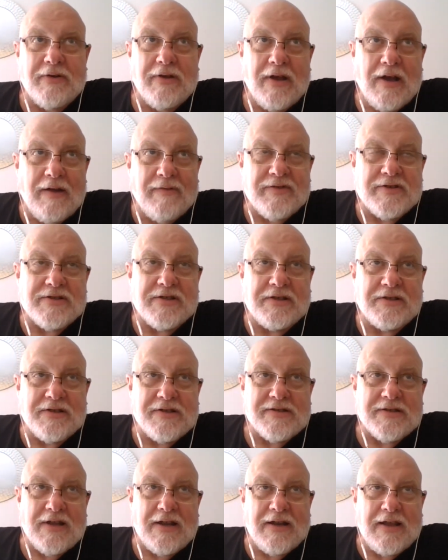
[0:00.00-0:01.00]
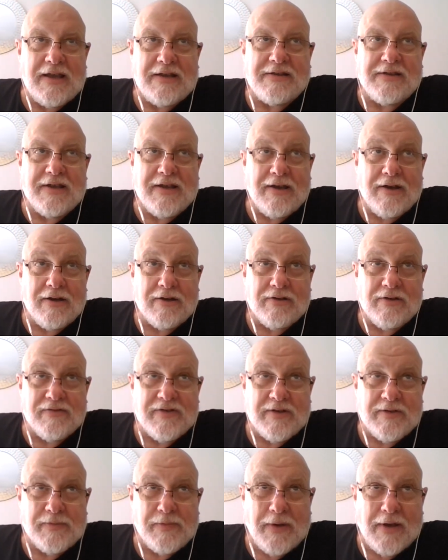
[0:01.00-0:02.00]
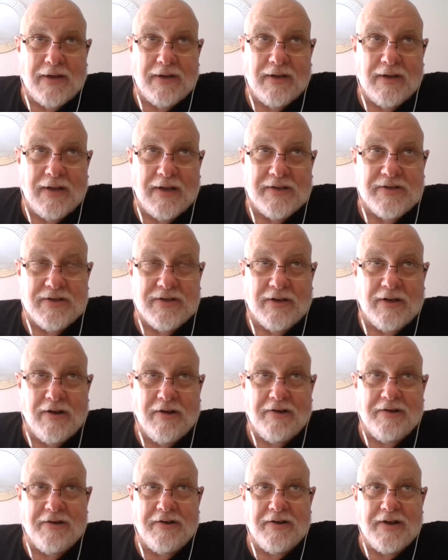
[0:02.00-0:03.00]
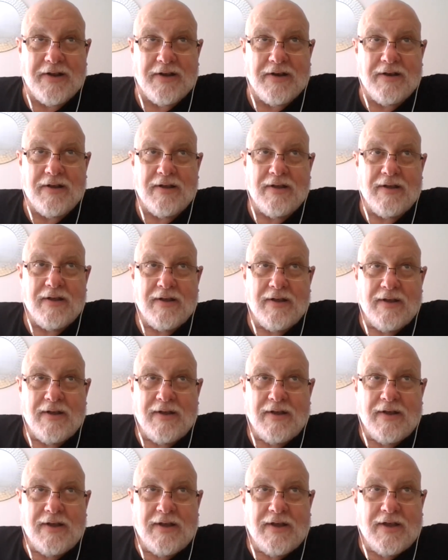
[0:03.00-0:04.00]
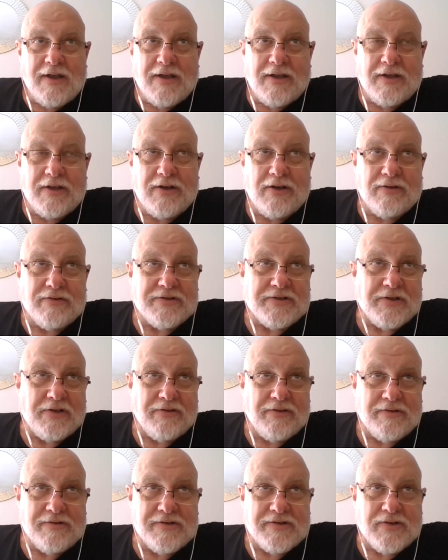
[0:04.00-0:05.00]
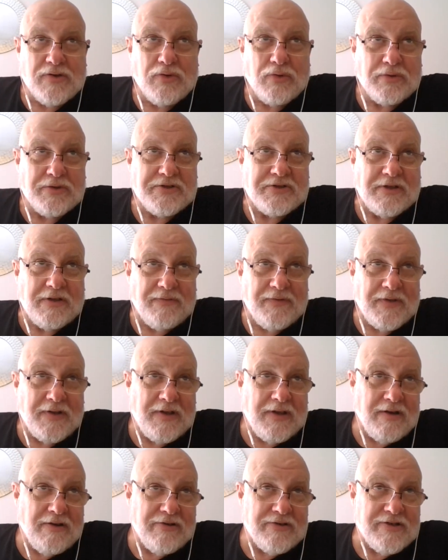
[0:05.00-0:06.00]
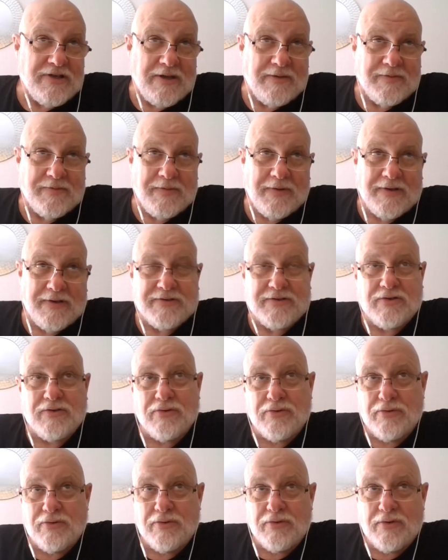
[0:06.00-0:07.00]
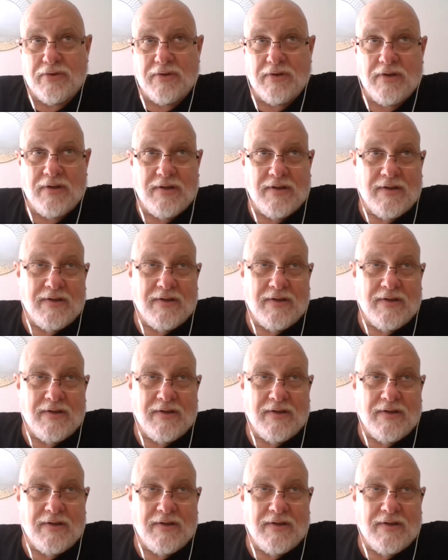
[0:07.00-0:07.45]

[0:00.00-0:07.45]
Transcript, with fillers: He obviously does not hate the character of James Bond like John Gardner did, so there's cool stuff in there. James Bond's cool.